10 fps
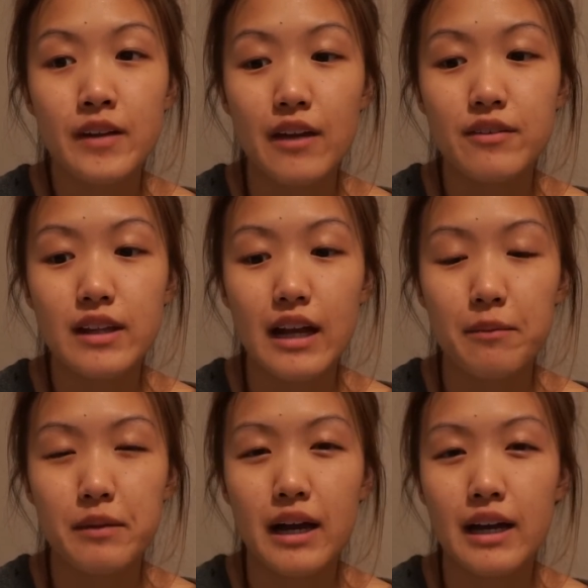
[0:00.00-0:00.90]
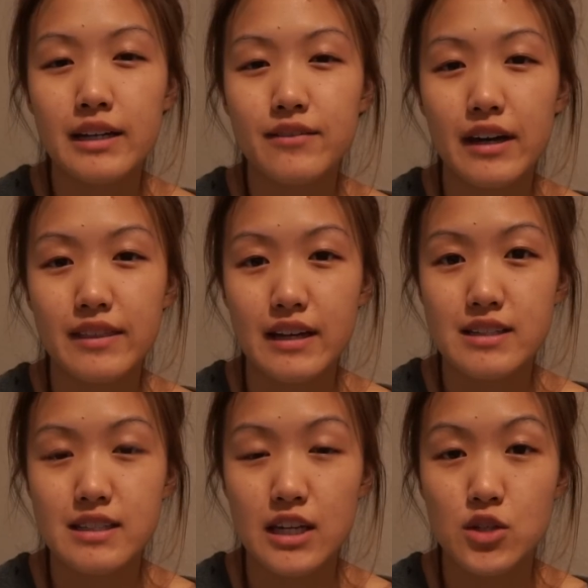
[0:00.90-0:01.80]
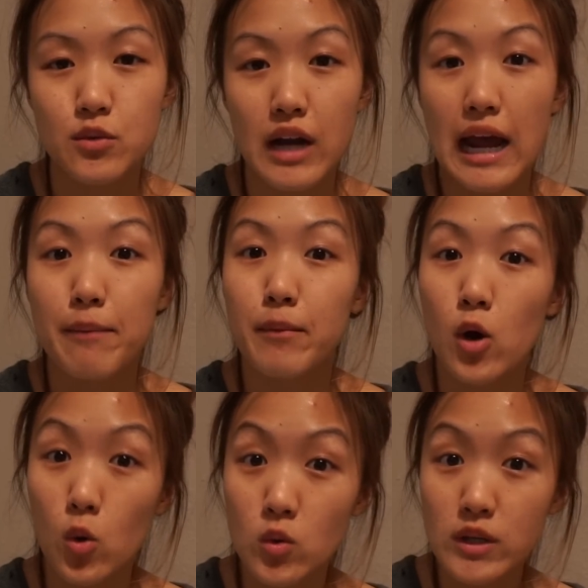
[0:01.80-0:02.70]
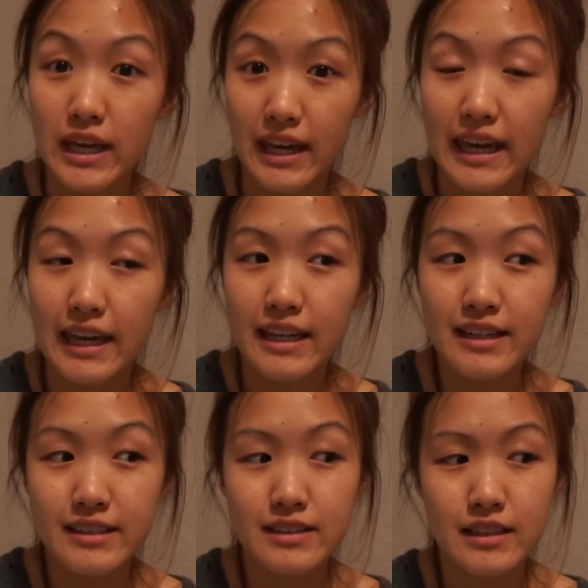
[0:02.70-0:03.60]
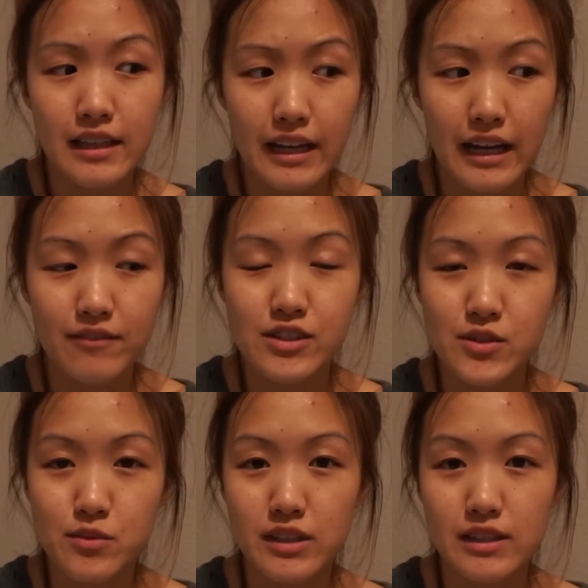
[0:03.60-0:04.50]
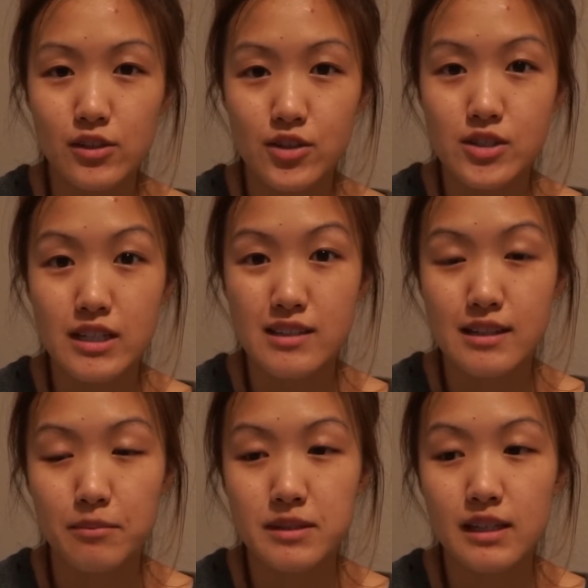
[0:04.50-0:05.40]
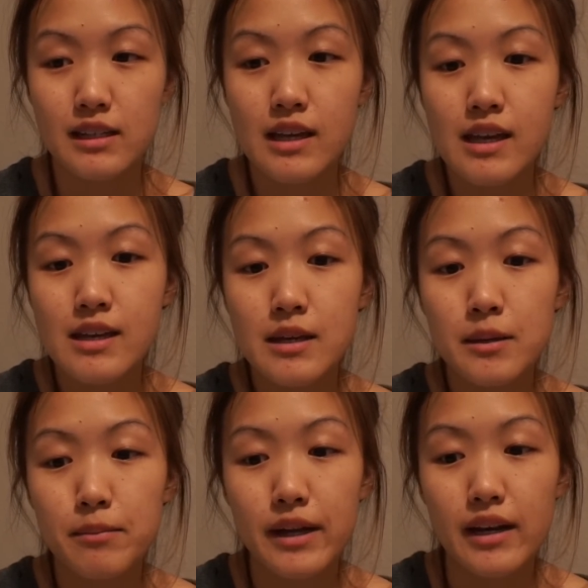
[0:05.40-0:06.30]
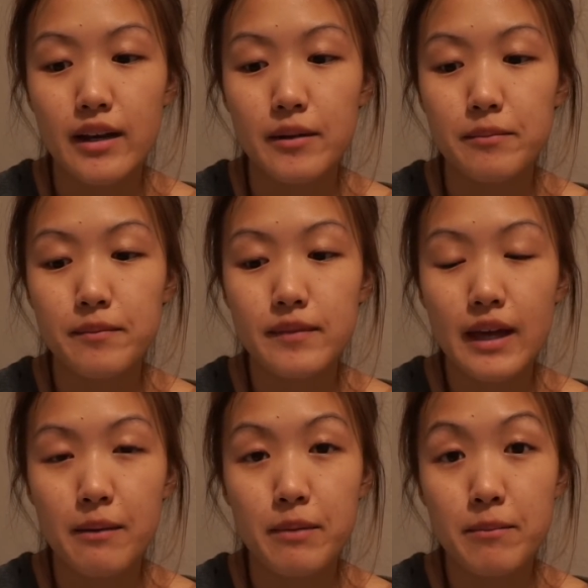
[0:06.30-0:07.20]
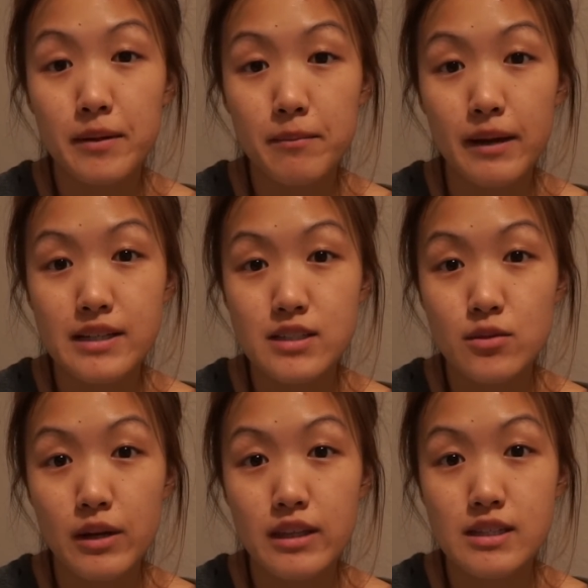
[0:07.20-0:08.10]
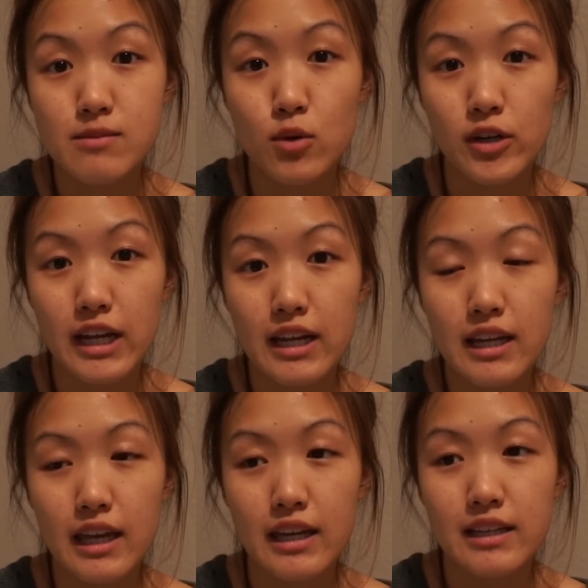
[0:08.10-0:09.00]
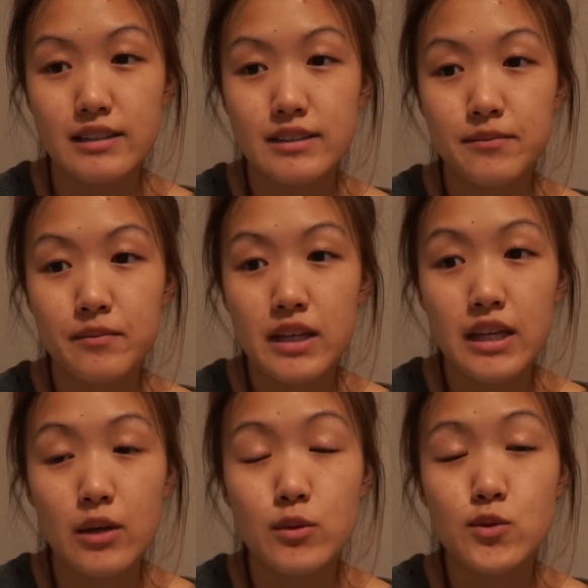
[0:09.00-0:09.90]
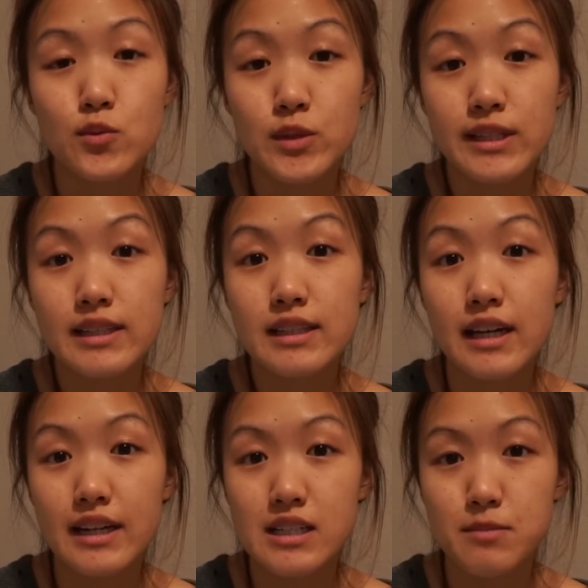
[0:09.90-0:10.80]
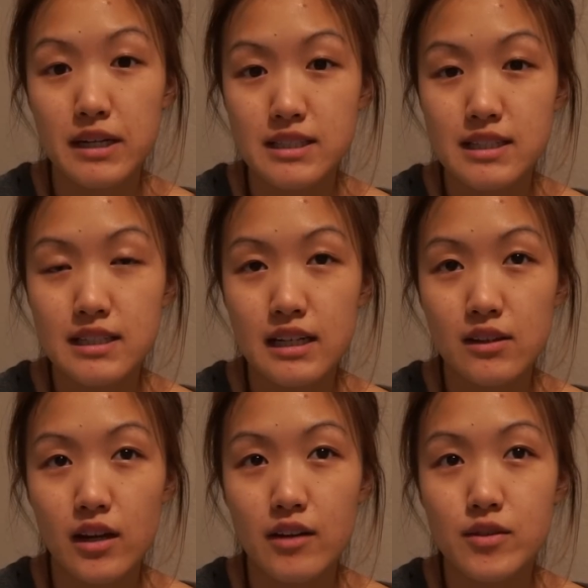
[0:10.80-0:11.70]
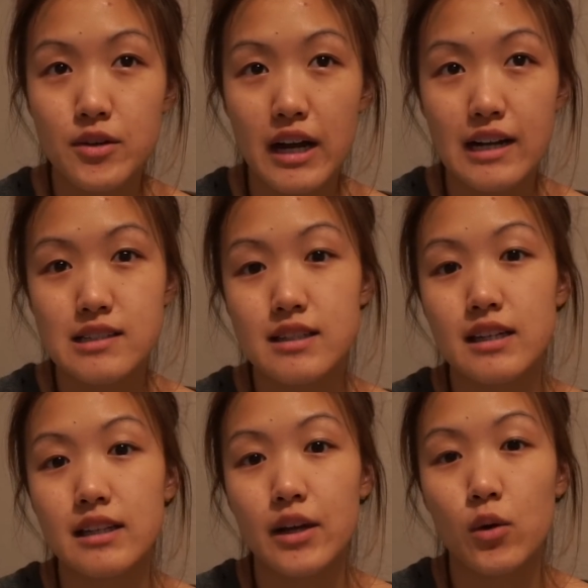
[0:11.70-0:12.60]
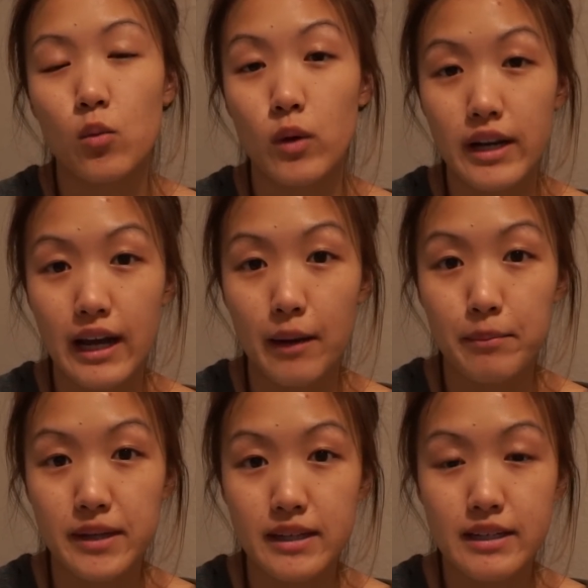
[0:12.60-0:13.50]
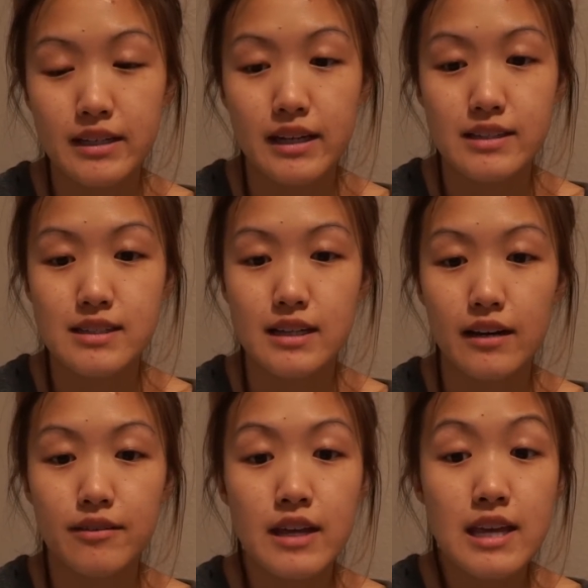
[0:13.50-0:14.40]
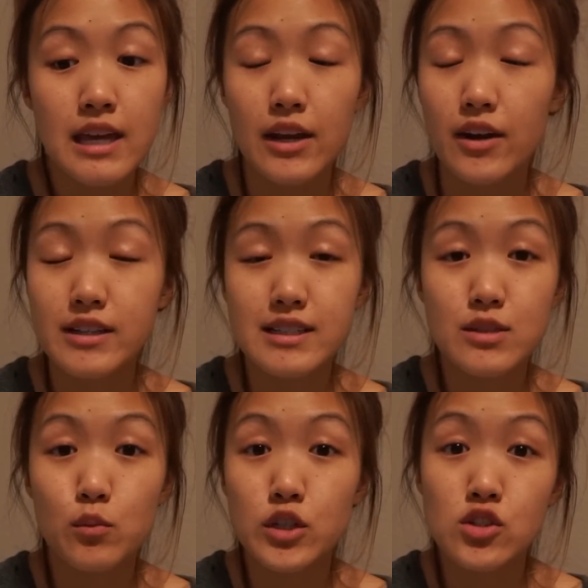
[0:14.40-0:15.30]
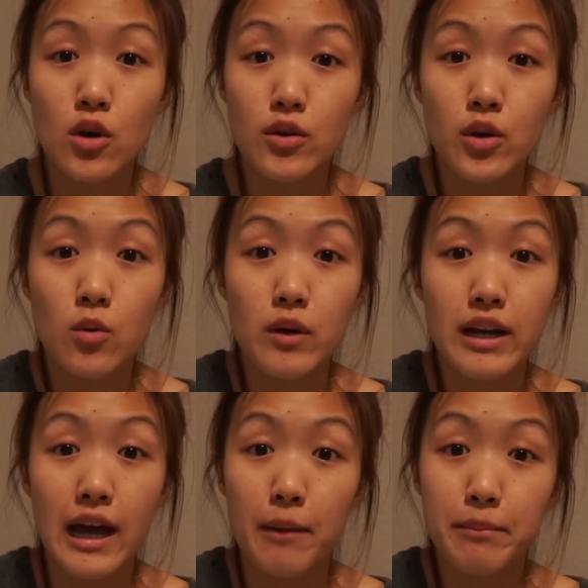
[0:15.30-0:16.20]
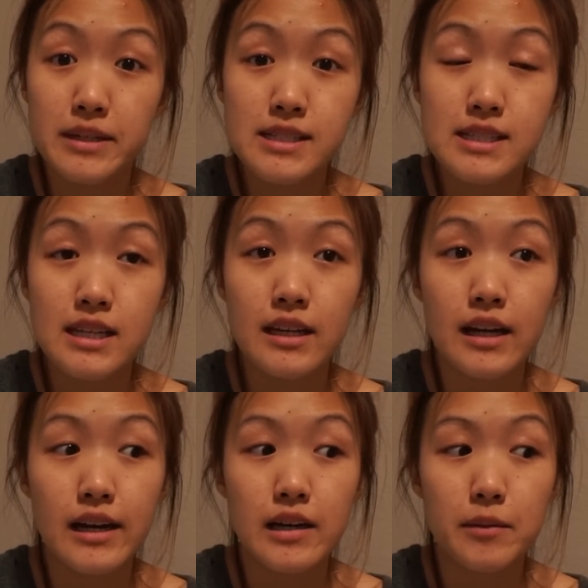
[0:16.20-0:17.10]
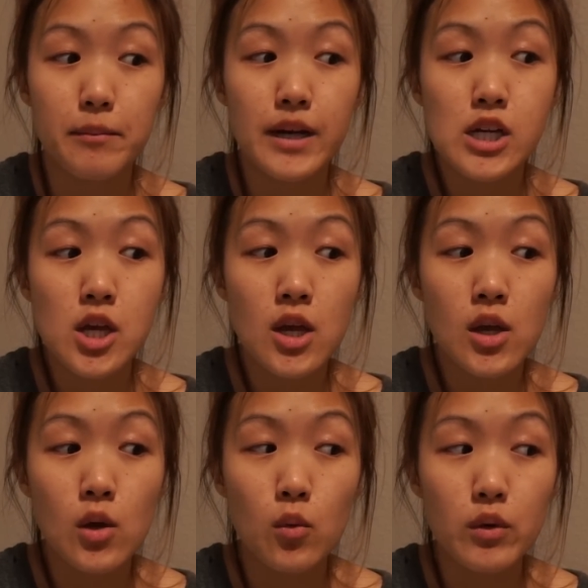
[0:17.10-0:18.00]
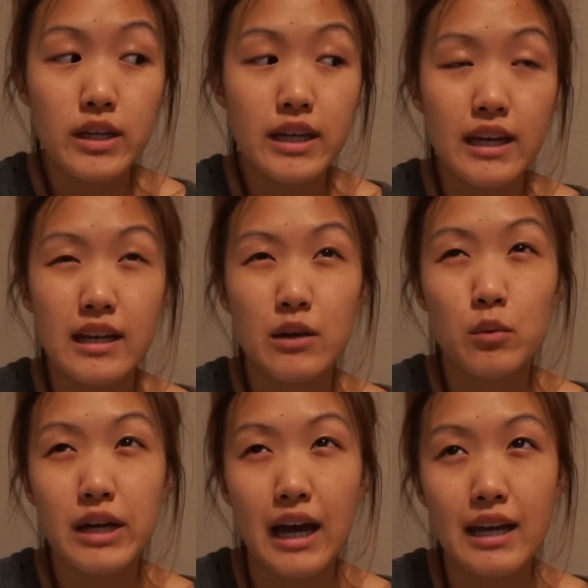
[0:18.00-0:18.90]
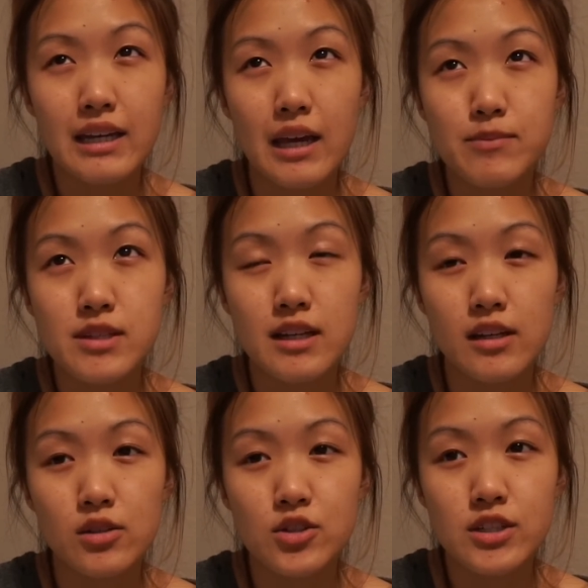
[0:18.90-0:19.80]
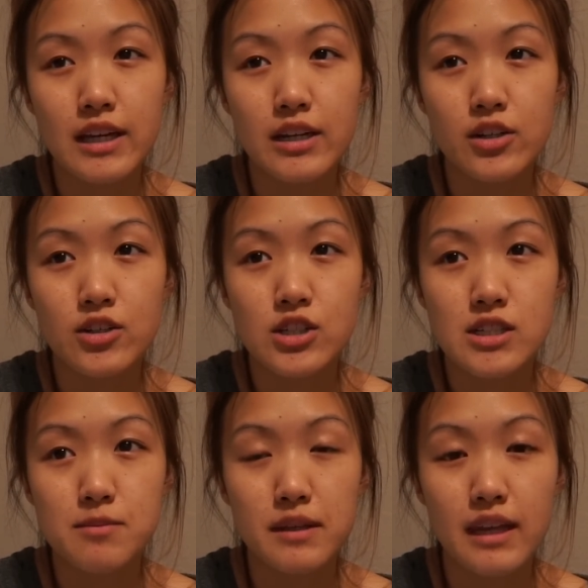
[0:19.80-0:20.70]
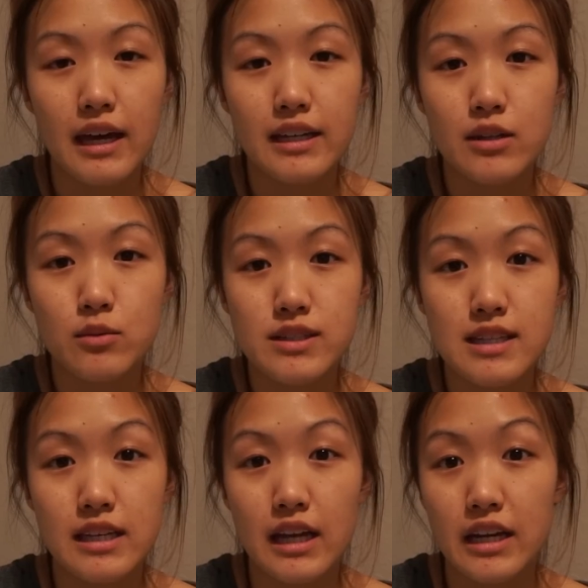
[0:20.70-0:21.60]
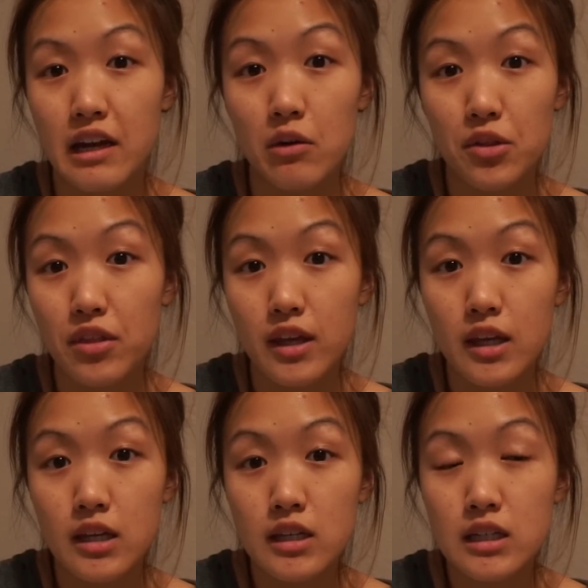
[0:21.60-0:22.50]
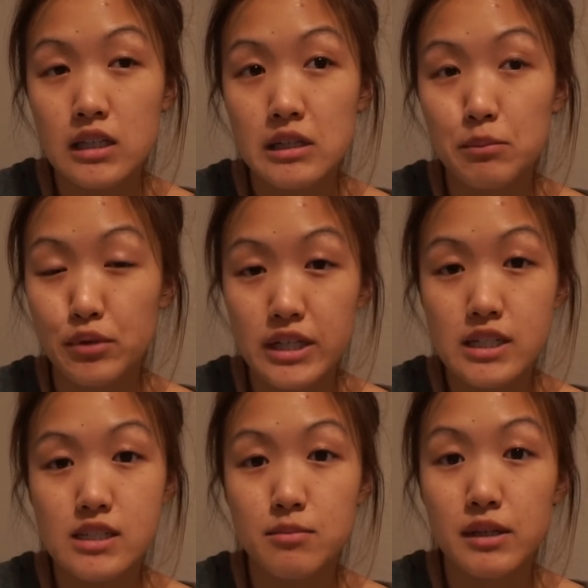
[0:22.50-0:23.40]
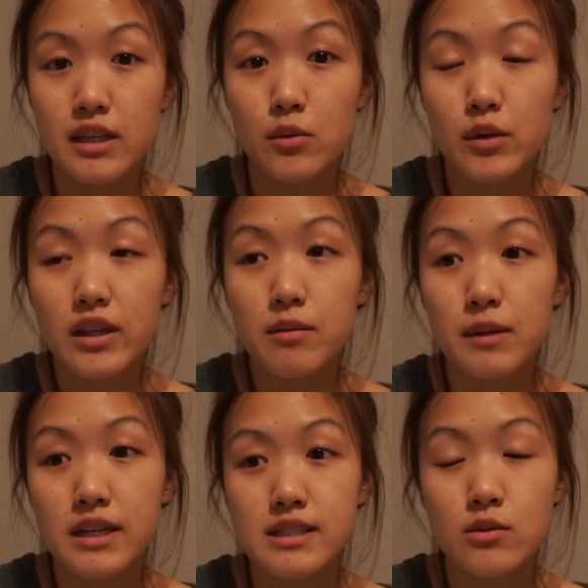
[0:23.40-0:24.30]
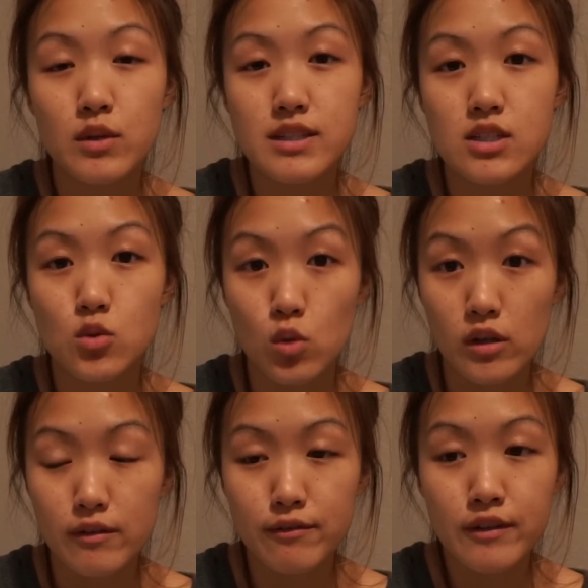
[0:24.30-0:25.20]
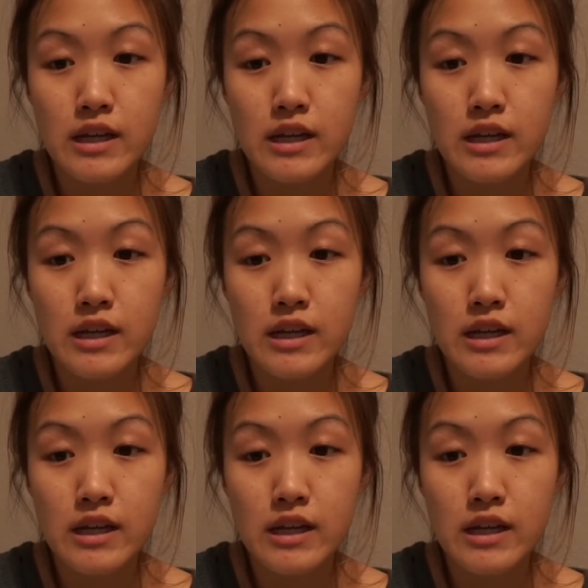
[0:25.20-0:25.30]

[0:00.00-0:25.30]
I feel like I'm kind of at that stage where I'm okay. Like, I've just really learned to accept it. But yeah, BunBun passed away this morning, and it was really unexpected. A lot of you are asking like what happened and stuff, and honestly, we don't know what happened. We kind of came to the conclusion that it could just be that he was an unhealthy breed to begin with, because he was a dwarf,